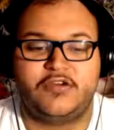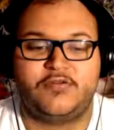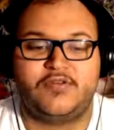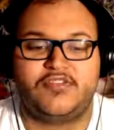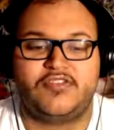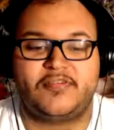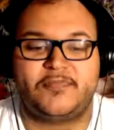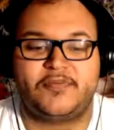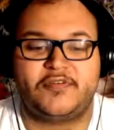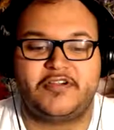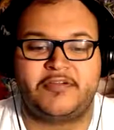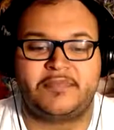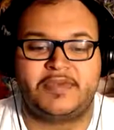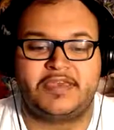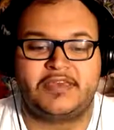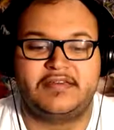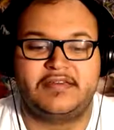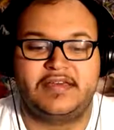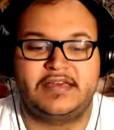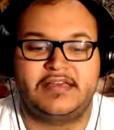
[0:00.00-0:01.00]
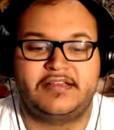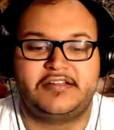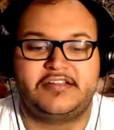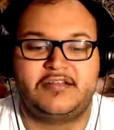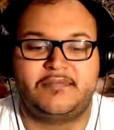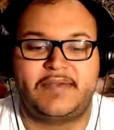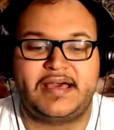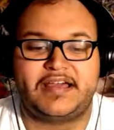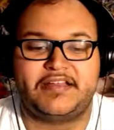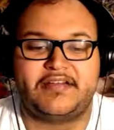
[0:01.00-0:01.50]
support me, no
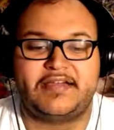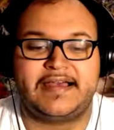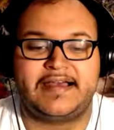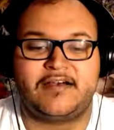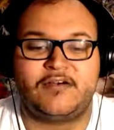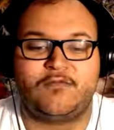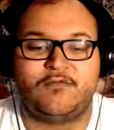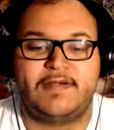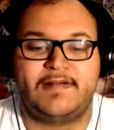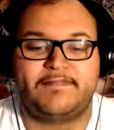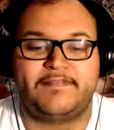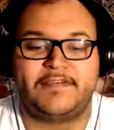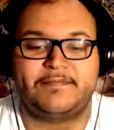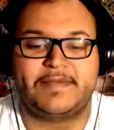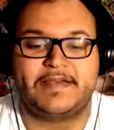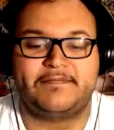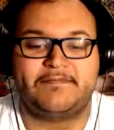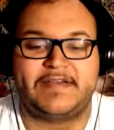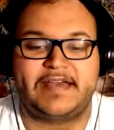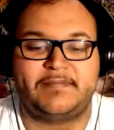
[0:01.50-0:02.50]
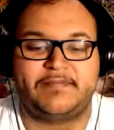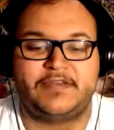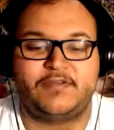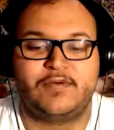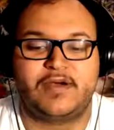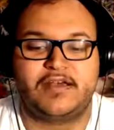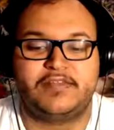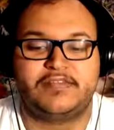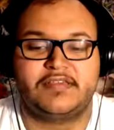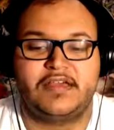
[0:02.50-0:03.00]
matter how wealthy my family
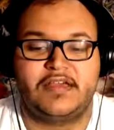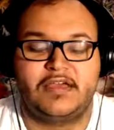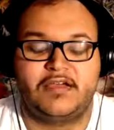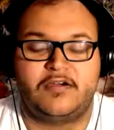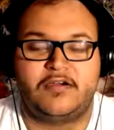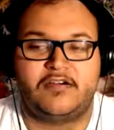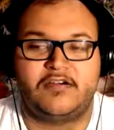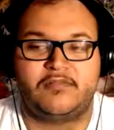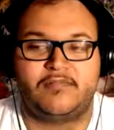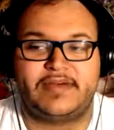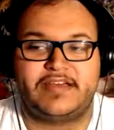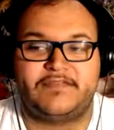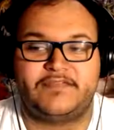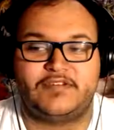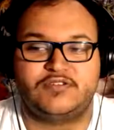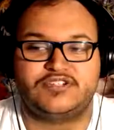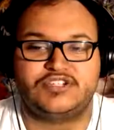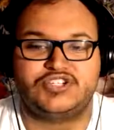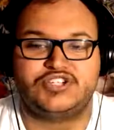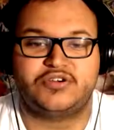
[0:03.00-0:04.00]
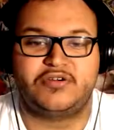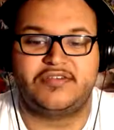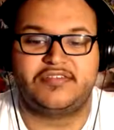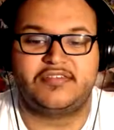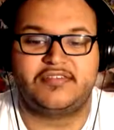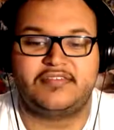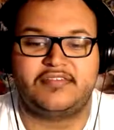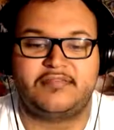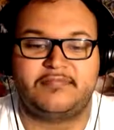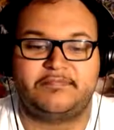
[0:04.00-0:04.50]
was or my future
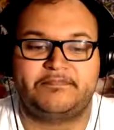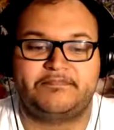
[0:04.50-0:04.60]
choices.